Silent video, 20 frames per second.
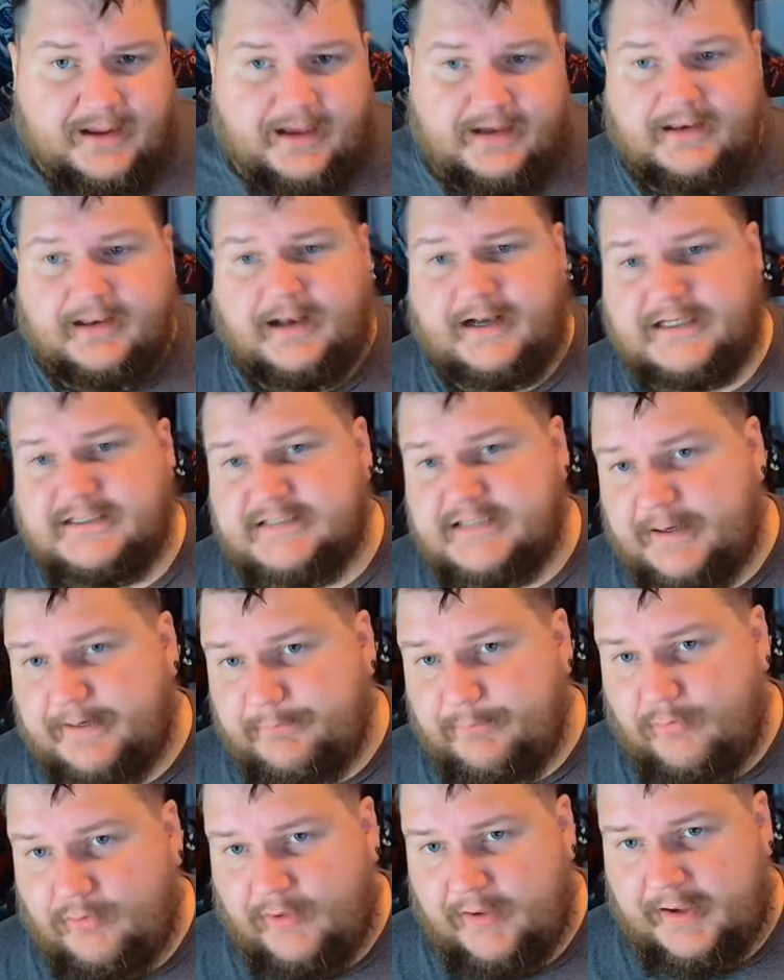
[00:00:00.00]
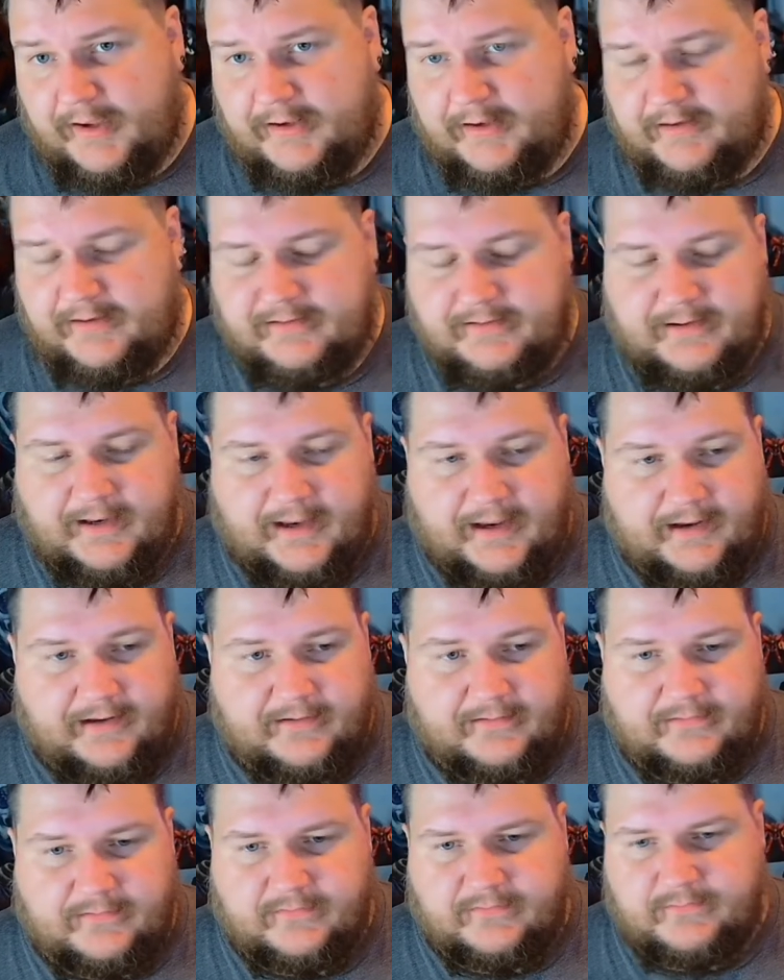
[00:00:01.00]
and then I stop playing it,
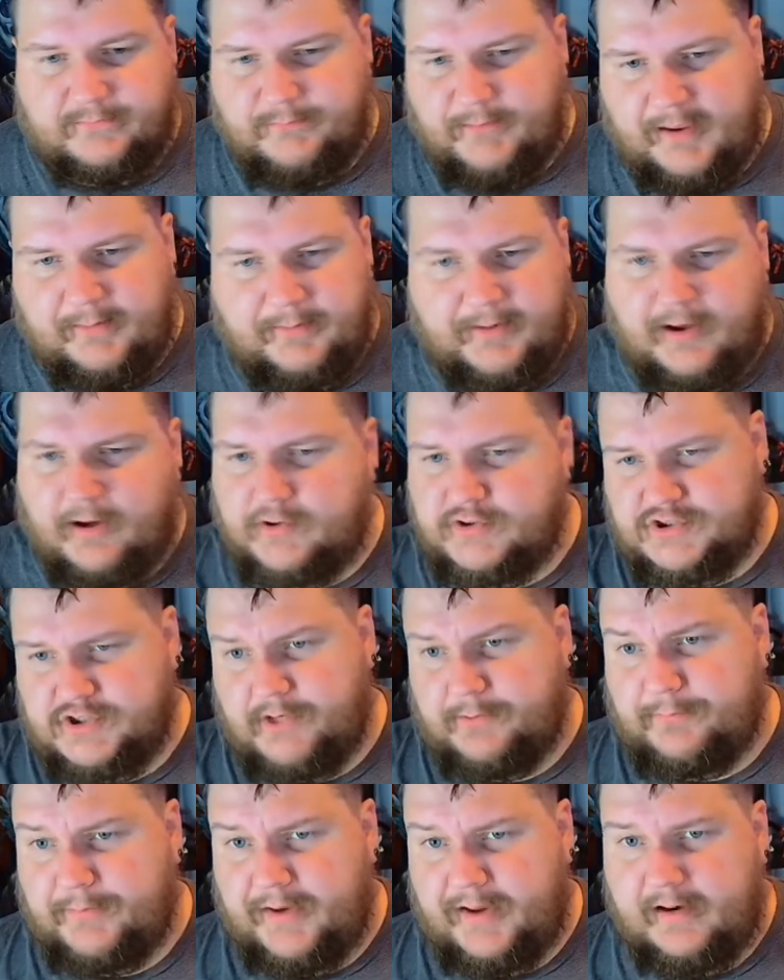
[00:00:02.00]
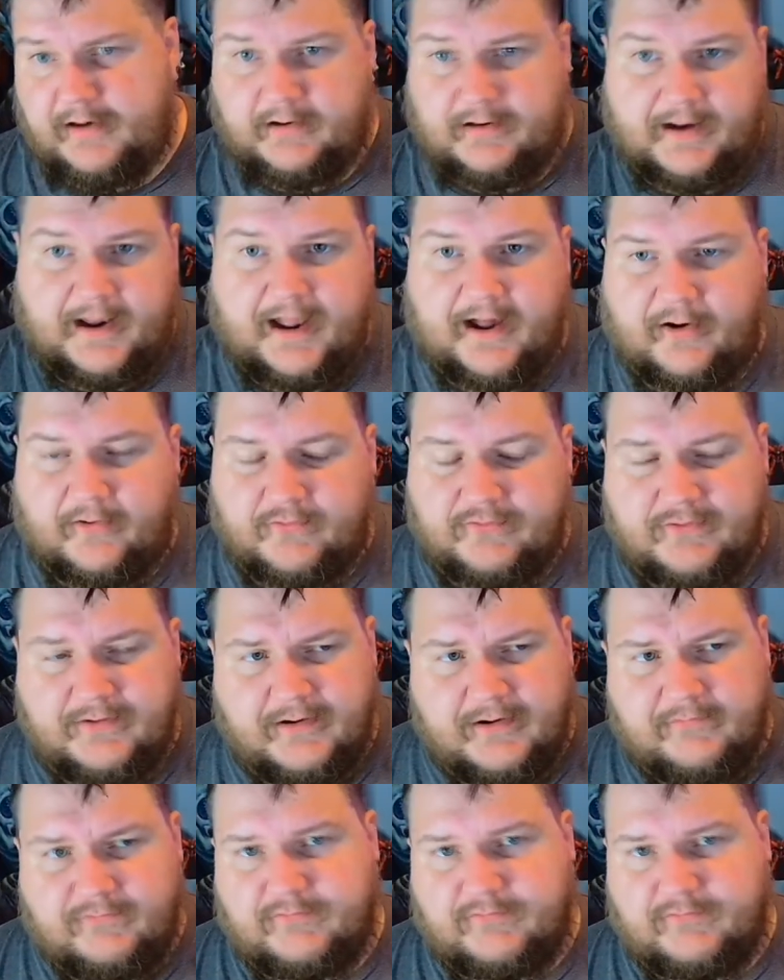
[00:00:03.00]
and maybe I'll jump in and out